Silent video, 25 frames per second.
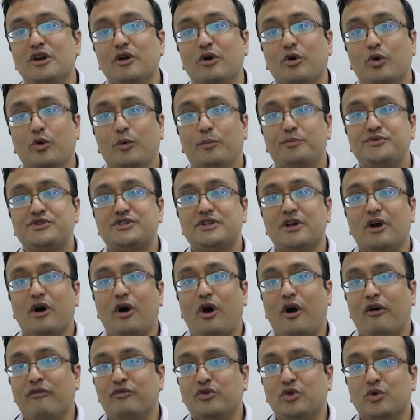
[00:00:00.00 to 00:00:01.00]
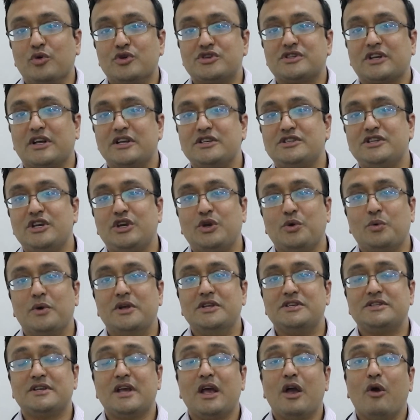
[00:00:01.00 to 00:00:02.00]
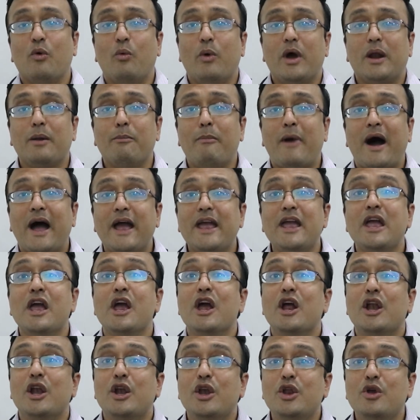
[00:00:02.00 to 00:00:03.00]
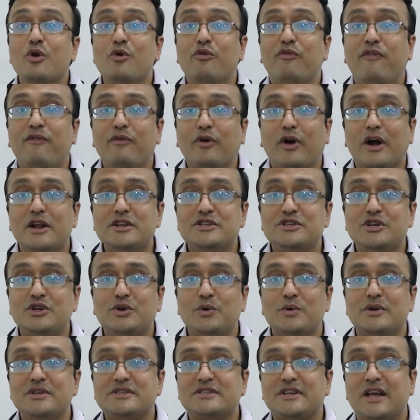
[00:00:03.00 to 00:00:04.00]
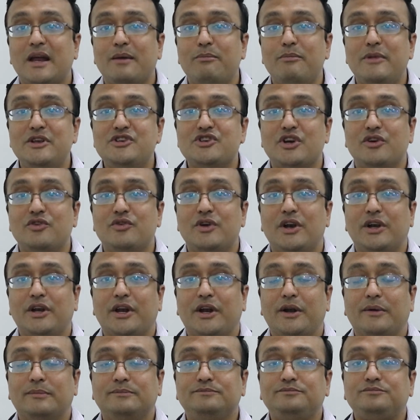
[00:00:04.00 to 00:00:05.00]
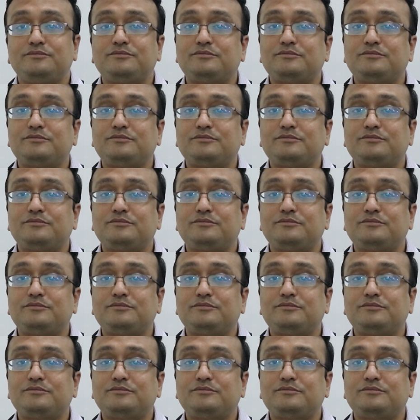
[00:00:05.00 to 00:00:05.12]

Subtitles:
groups of those constituents, whereby new constituents can be generated.